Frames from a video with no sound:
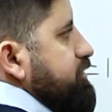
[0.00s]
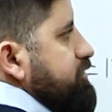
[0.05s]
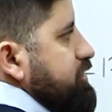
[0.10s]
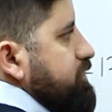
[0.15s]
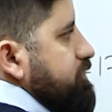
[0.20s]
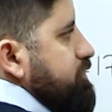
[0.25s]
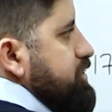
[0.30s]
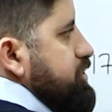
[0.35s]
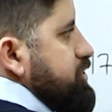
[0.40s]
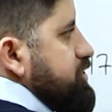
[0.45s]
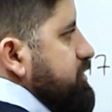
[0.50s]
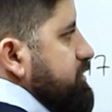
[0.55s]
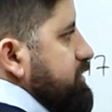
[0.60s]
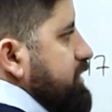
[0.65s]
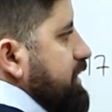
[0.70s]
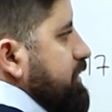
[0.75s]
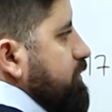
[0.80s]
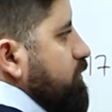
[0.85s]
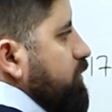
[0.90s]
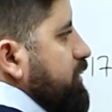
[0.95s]
division
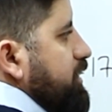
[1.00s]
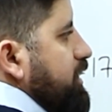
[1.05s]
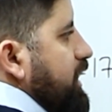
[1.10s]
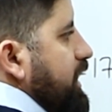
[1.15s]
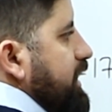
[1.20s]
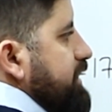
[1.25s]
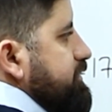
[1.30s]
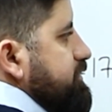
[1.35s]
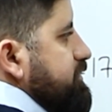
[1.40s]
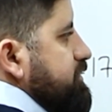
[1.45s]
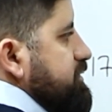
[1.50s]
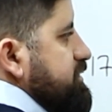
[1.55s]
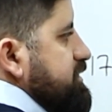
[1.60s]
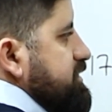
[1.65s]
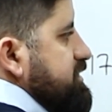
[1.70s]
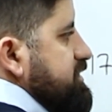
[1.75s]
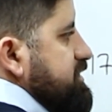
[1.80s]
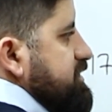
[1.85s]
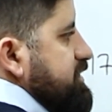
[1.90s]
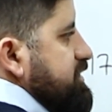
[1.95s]
and we
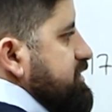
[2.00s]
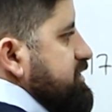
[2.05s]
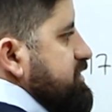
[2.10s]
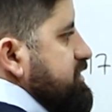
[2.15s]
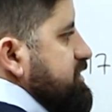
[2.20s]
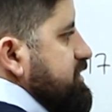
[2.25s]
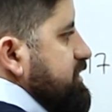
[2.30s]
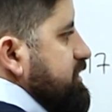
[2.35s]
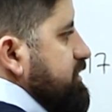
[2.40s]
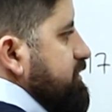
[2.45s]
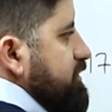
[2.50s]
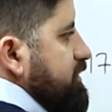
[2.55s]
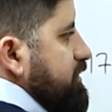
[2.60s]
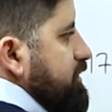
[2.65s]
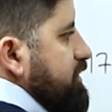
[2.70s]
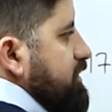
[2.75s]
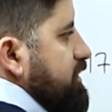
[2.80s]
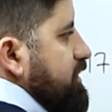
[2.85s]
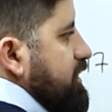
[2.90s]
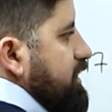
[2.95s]
got 16
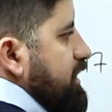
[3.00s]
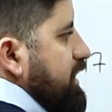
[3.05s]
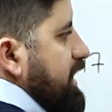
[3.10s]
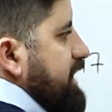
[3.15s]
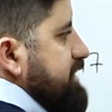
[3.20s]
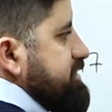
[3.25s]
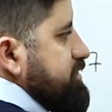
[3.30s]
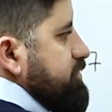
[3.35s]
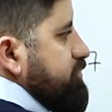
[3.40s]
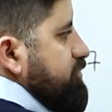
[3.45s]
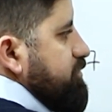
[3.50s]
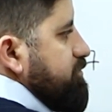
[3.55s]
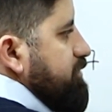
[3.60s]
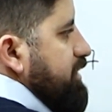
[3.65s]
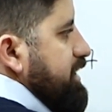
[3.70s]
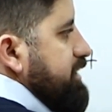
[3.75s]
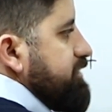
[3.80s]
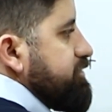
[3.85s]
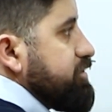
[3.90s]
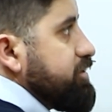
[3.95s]
as a
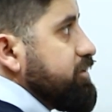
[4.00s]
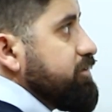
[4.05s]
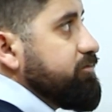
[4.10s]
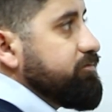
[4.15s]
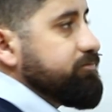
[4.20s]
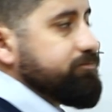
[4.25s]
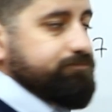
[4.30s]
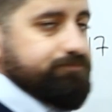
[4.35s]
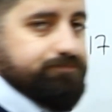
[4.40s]
remainder.